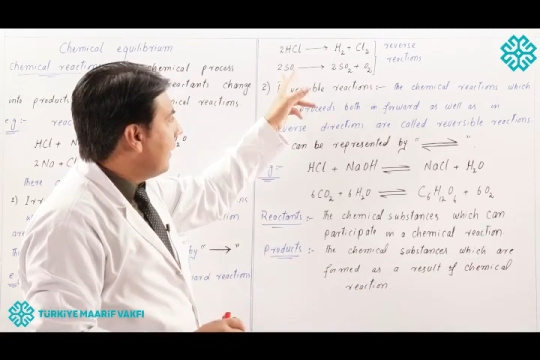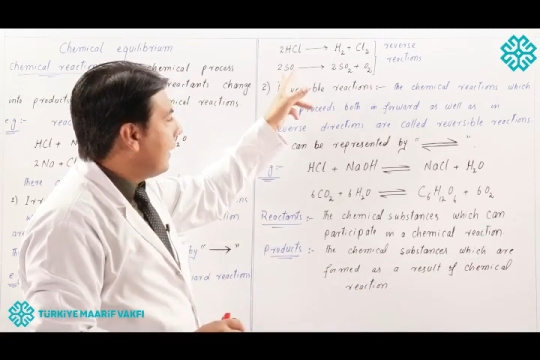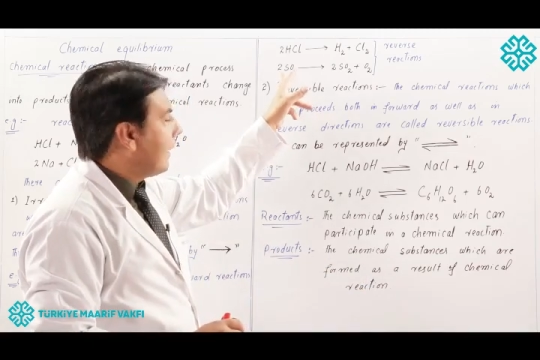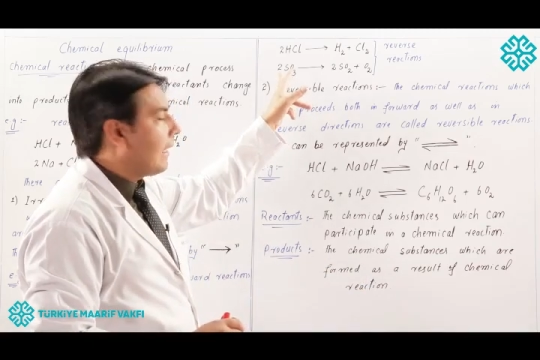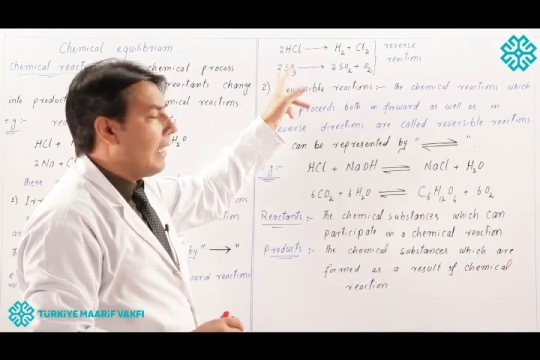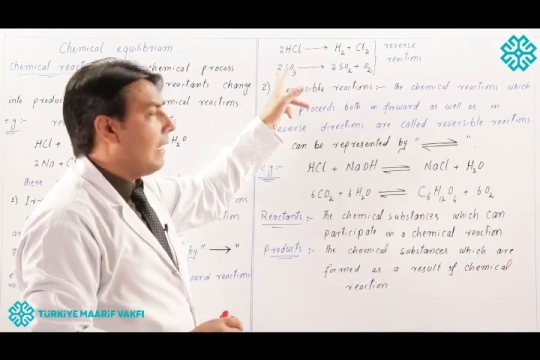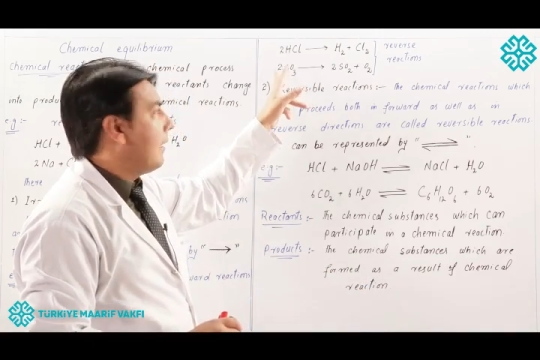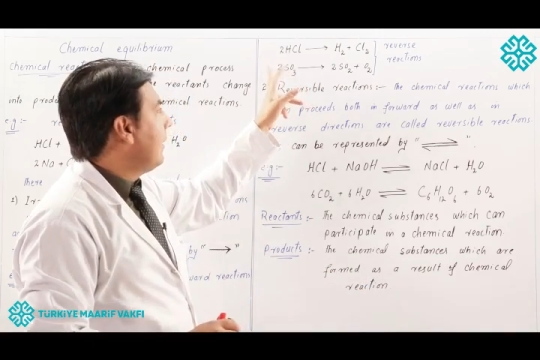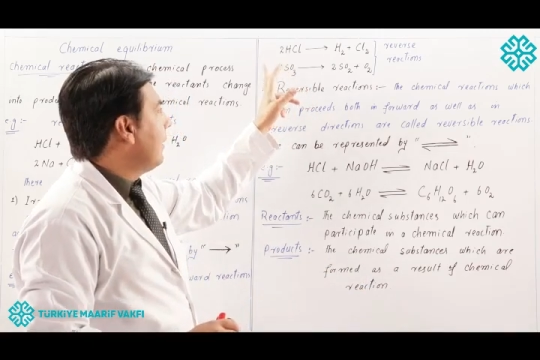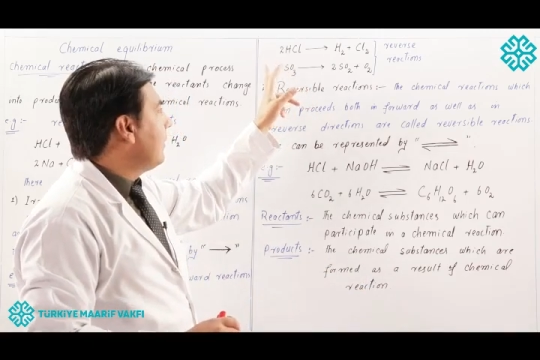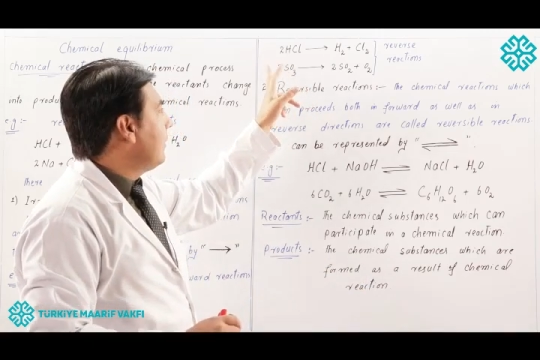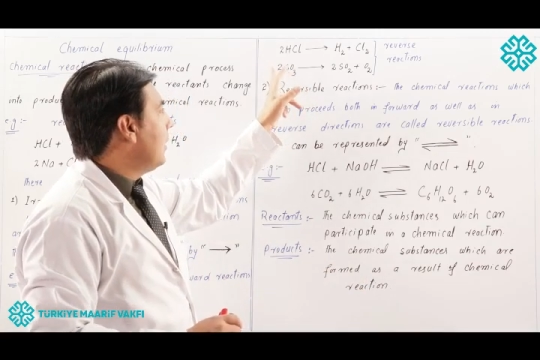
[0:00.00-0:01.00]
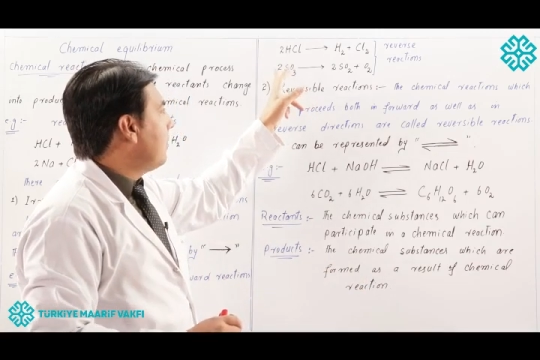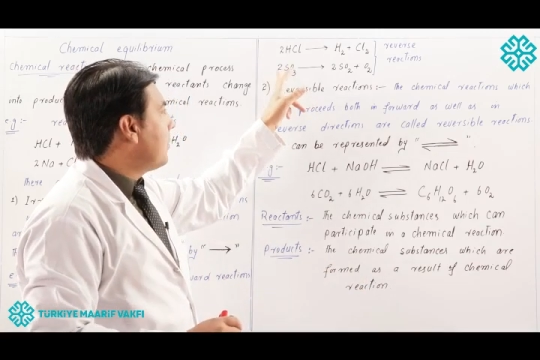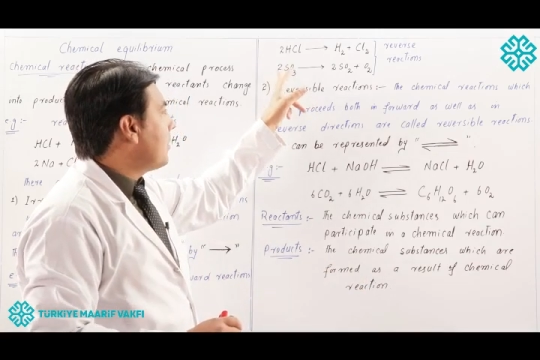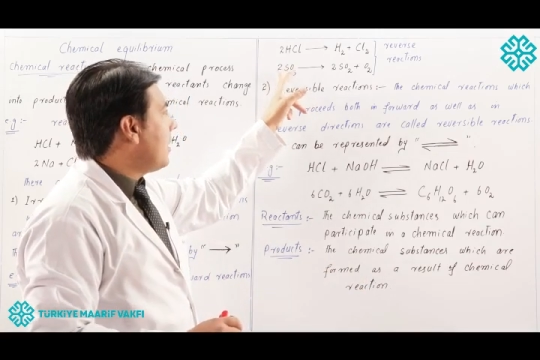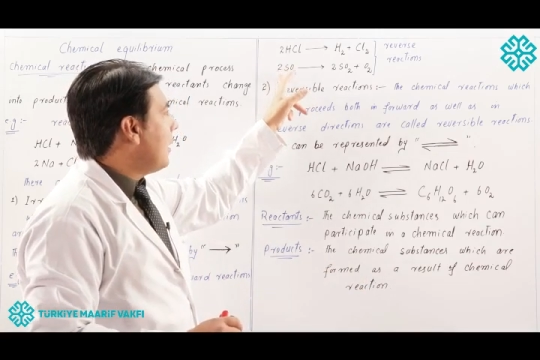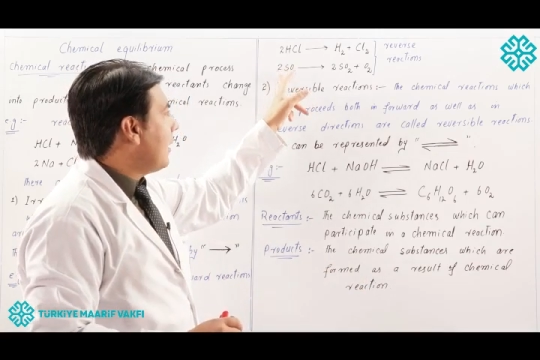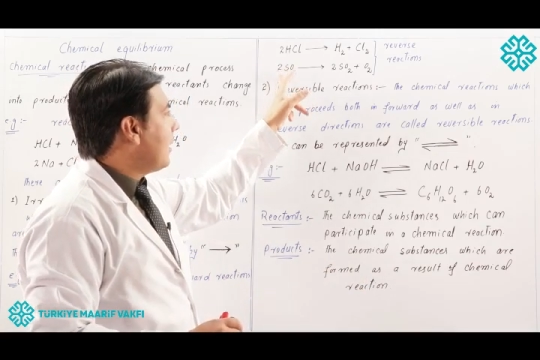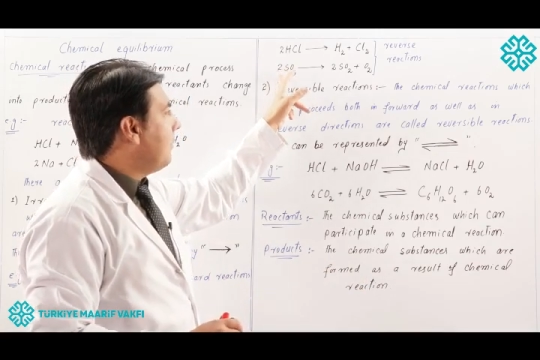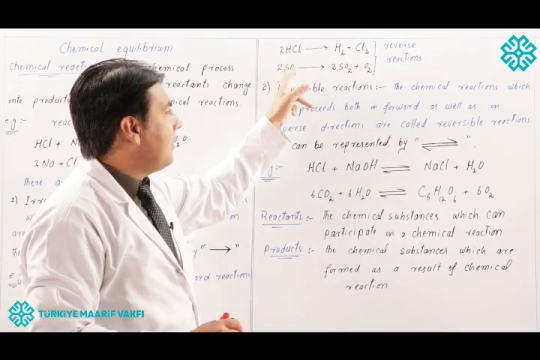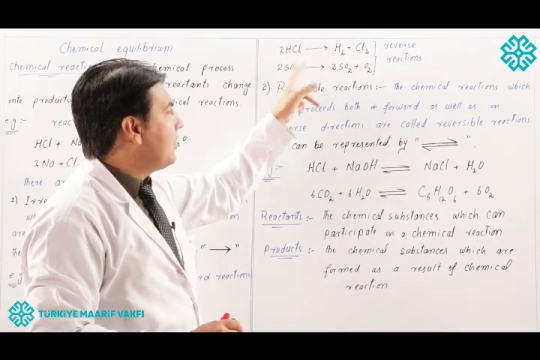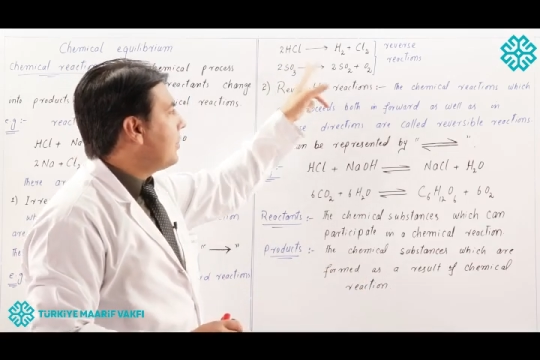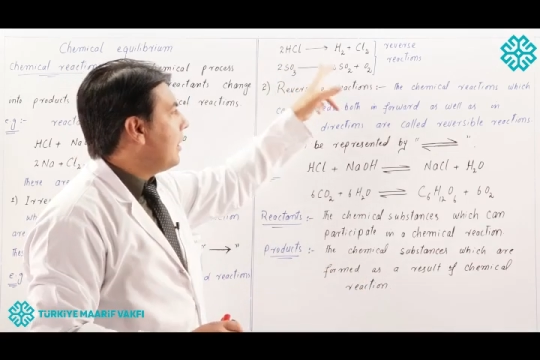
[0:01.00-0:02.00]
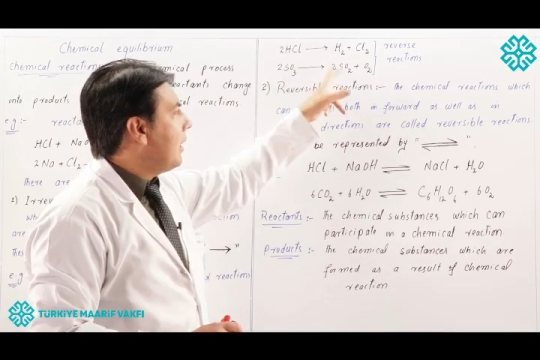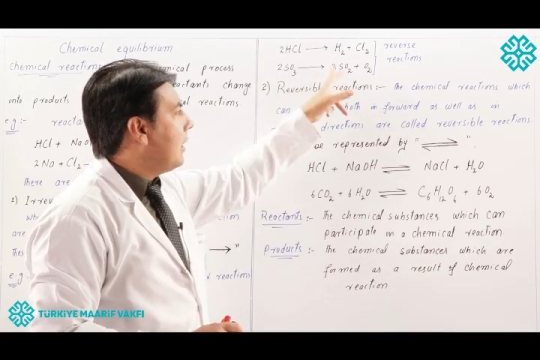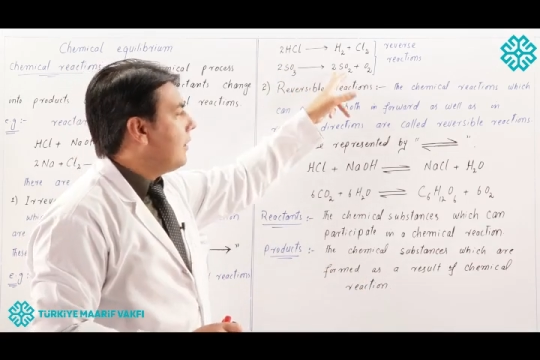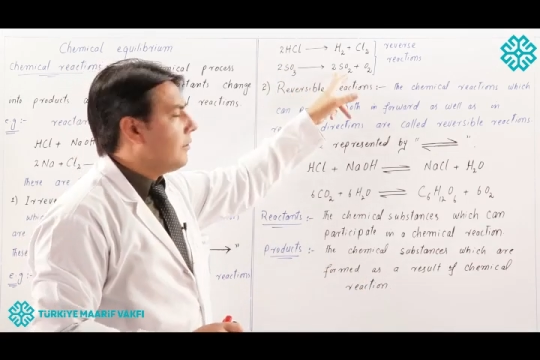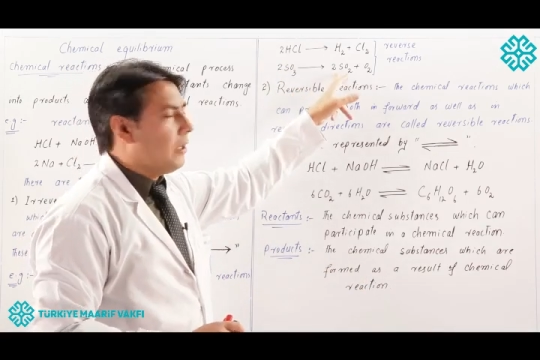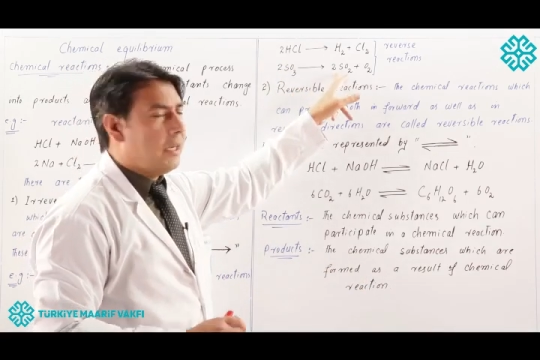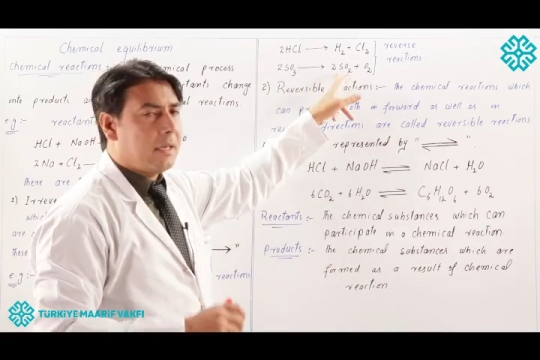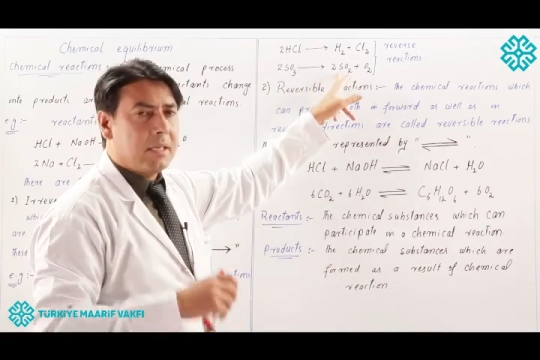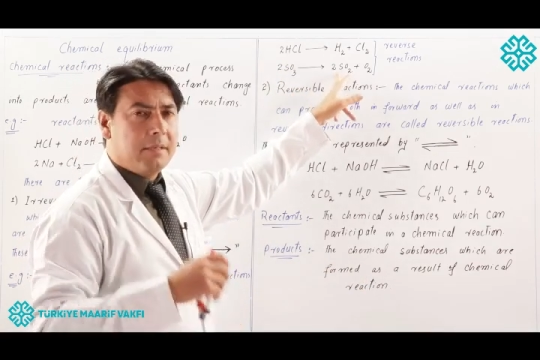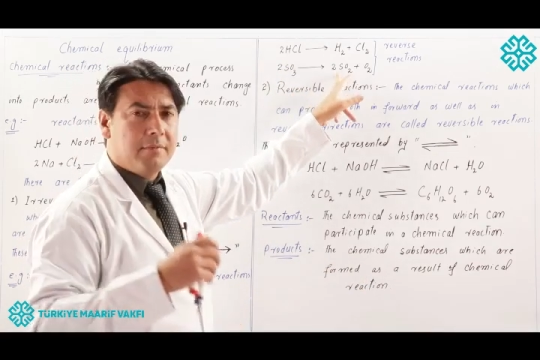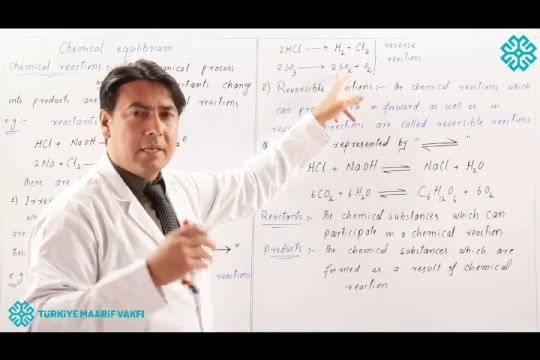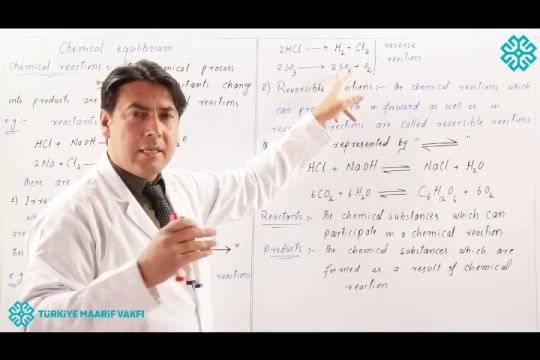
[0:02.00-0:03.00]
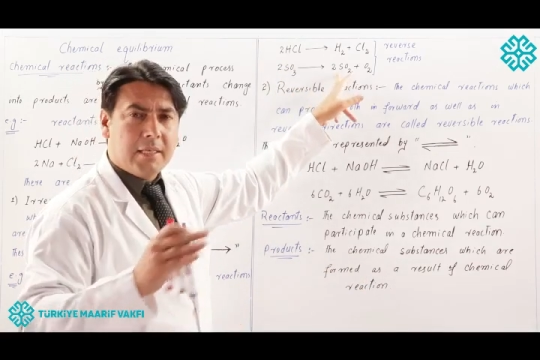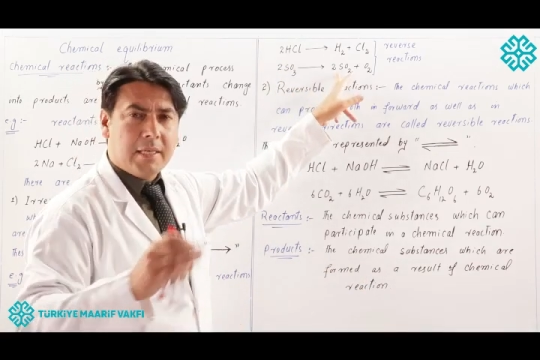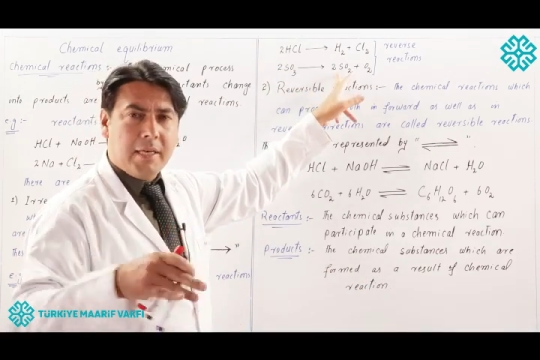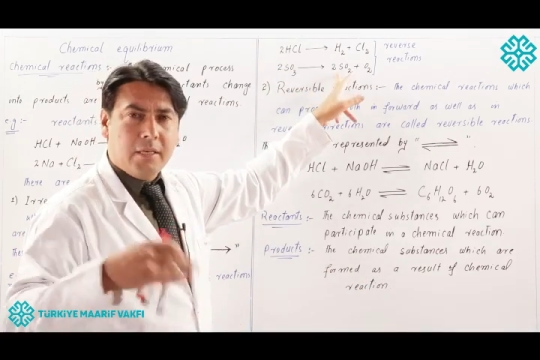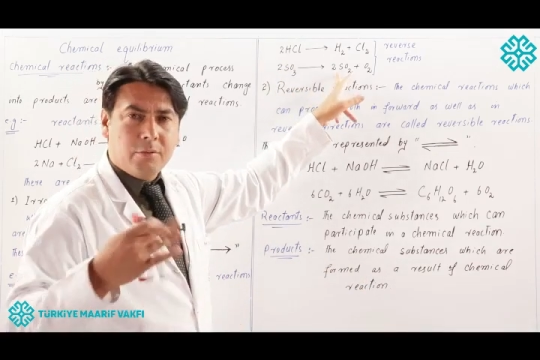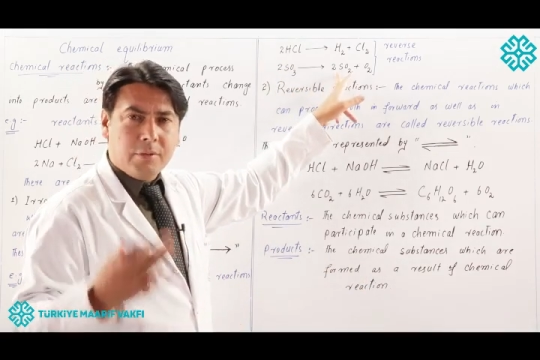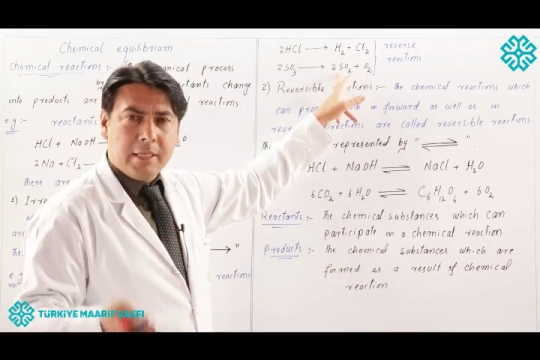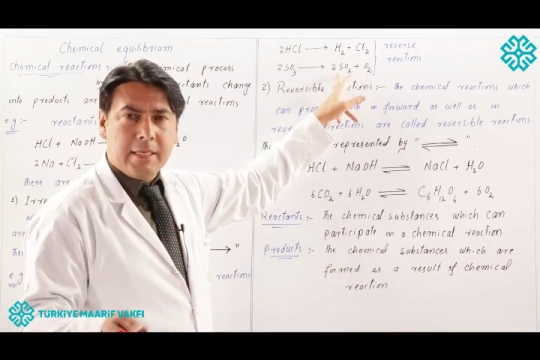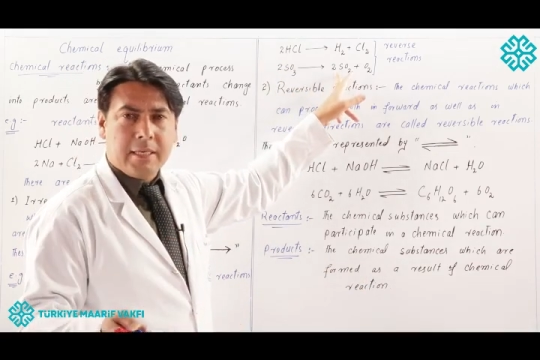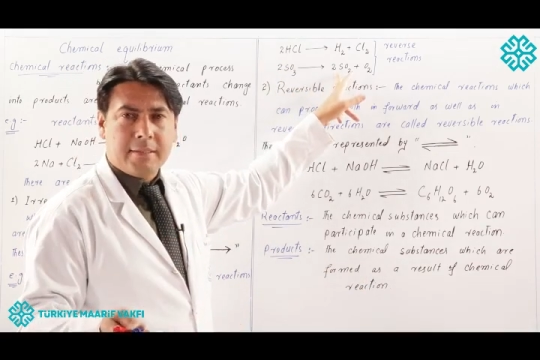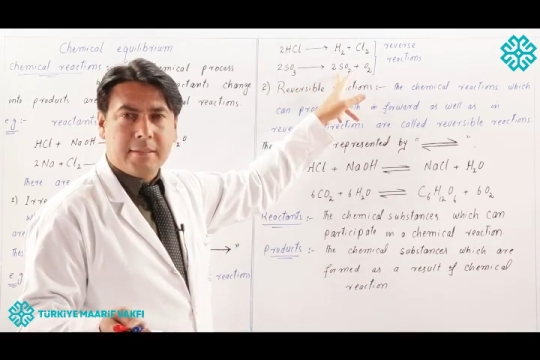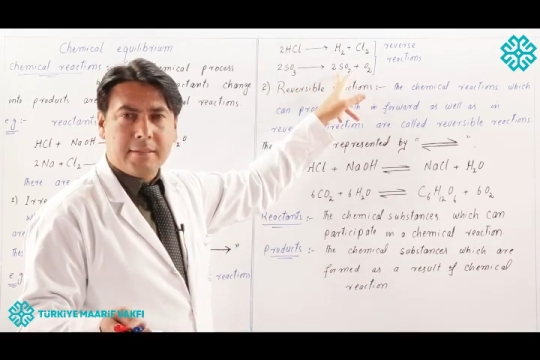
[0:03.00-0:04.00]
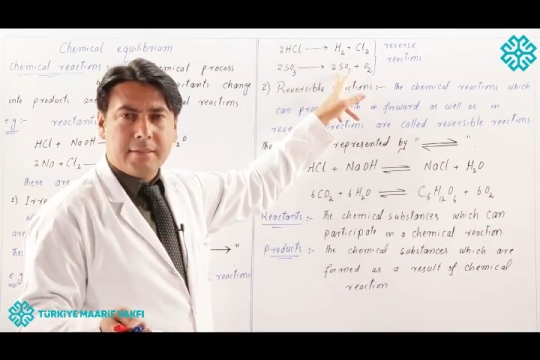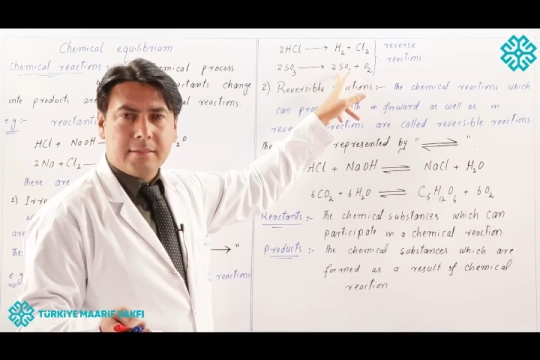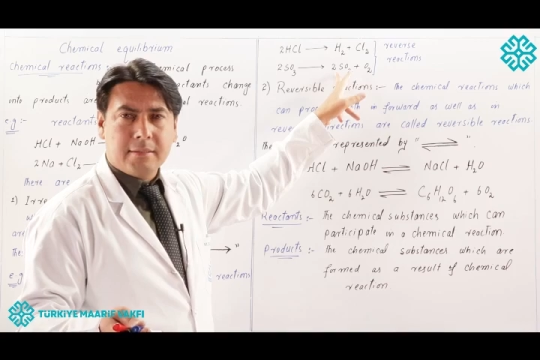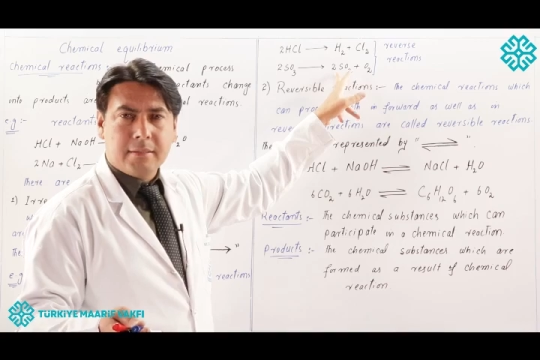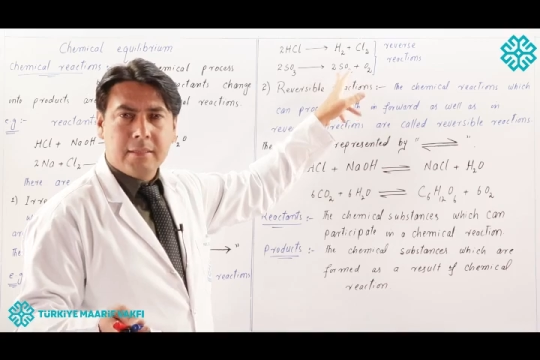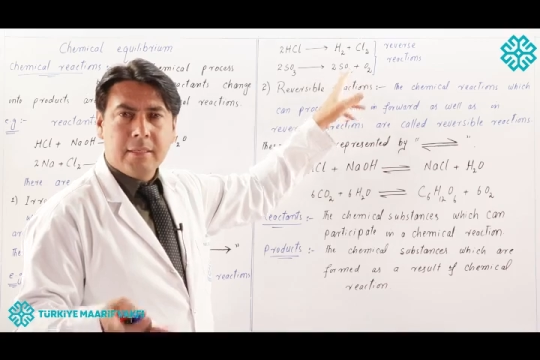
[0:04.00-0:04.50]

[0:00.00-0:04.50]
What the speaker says: Again, the product can be changed or converted into the reactants.